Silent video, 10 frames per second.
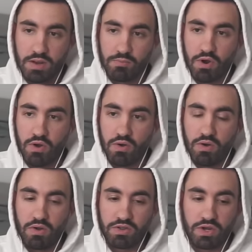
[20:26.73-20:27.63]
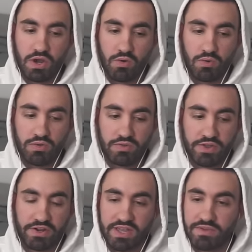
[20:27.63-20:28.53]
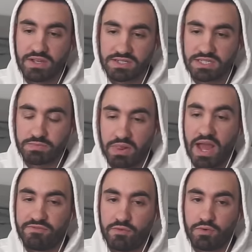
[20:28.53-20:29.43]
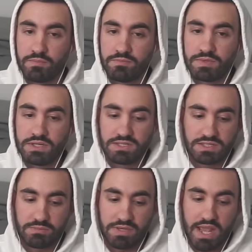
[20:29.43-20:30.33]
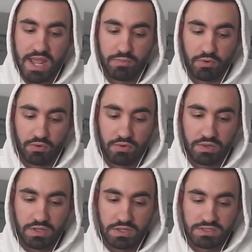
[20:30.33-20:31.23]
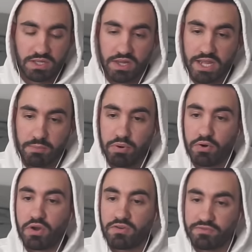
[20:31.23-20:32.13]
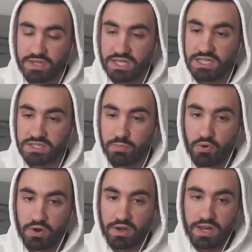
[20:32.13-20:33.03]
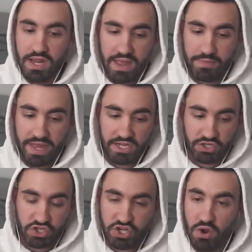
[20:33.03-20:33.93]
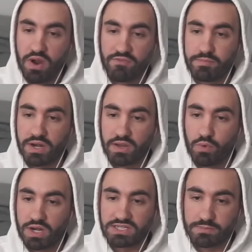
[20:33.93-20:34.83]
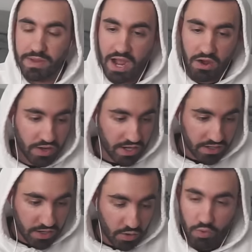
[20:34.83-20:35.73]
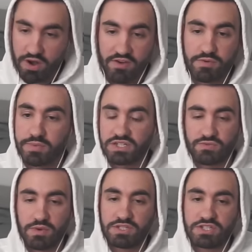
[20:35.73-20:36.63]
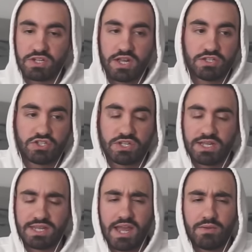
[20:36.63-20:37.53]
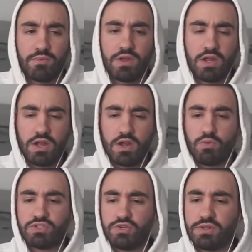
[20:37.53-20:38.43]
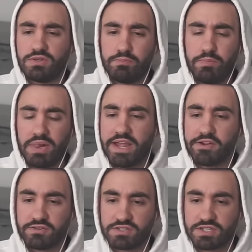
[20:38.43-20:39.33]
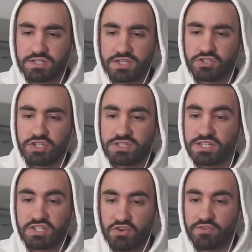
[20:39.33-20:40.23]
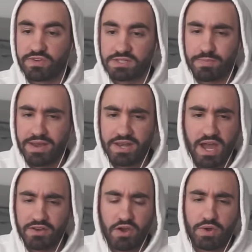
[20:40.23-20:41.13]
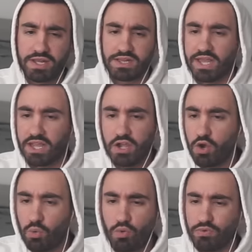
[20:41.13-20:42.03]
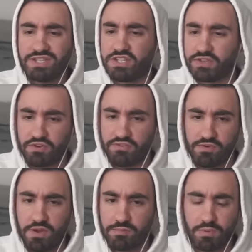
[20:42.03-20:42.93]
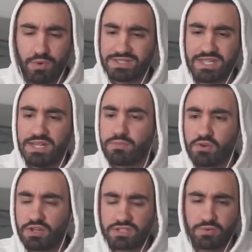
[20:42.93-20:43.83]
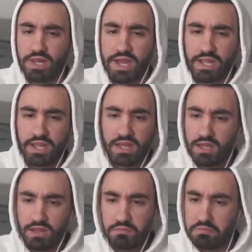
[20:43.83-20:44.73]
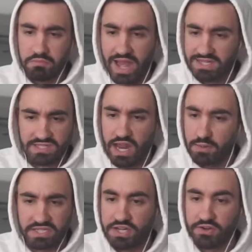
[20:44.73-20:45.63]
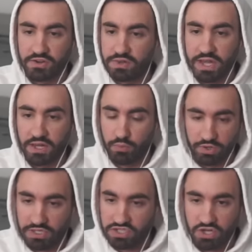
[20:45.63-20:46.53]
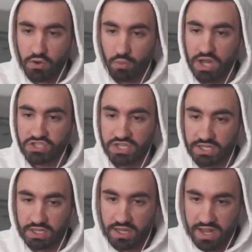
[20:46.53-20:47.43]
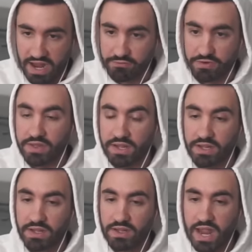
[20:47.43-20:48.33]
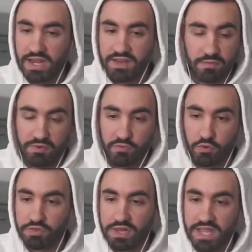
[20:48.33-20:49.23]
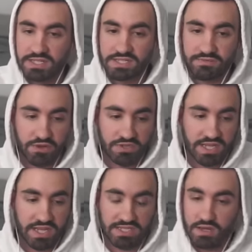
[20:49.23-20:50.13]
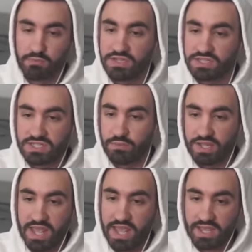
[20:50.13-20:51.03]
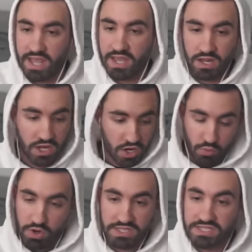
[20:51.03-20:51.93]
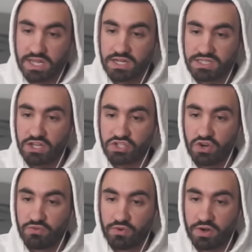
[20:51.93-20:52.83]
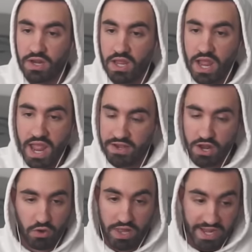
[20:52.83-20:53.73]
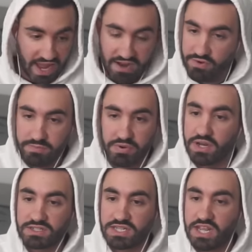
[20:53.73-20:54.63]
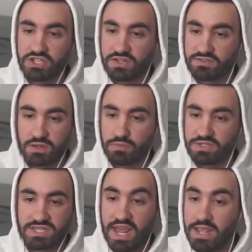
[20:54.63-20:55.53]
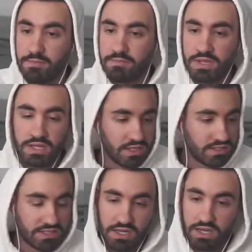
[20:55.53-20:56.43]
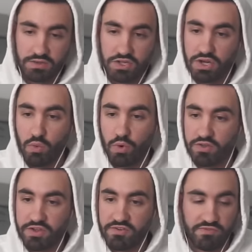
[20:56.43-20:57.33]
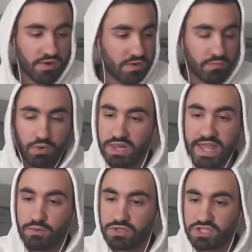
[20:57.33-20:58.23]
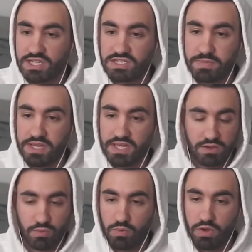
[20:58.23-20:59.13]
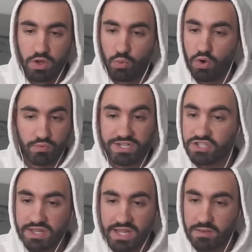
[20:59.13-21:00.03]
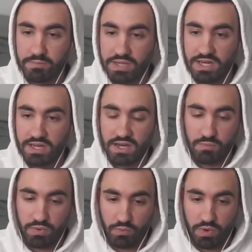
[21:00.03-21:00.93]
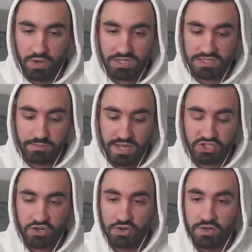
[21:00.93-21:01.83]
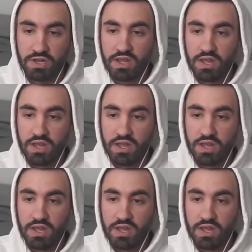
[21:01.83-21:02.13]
bro, you know, they're giving us this platform to be able to like put on for the esport and like show everybody what it's about and where everybody's from and shit like that. And we're doing players such a disservice by not knowing like what region they're from and what team they're on. So we're like, that stops here. Like, we're gonna start watching everything. And even before the lands, if there's like some regions that we can't get, we're at least gonna touch over and know like every pronunciation of someone's name to, you know, where they're from, what language they speak, what region they compete in. And we wanted to make sure